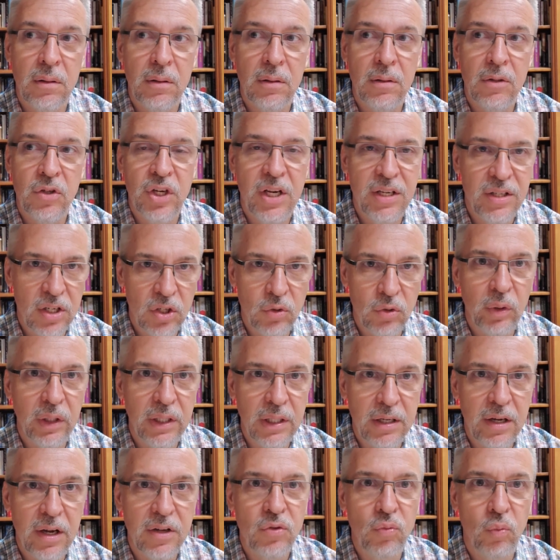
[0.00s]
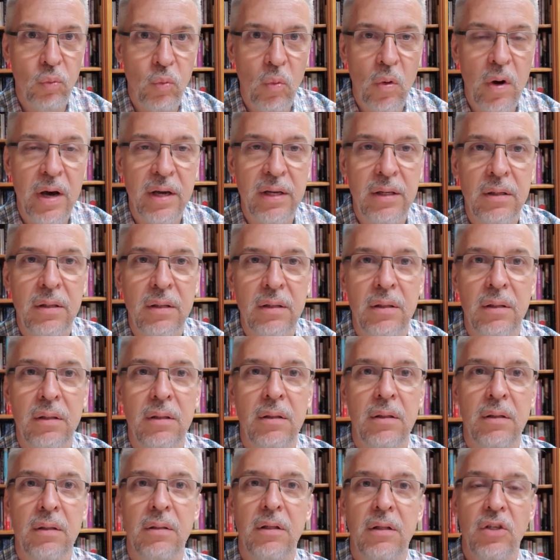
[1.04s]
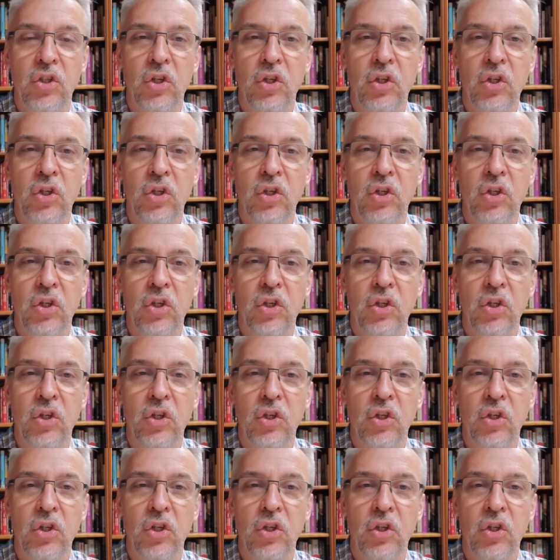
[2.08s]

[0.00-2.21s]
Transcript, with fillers: Jesus really does want the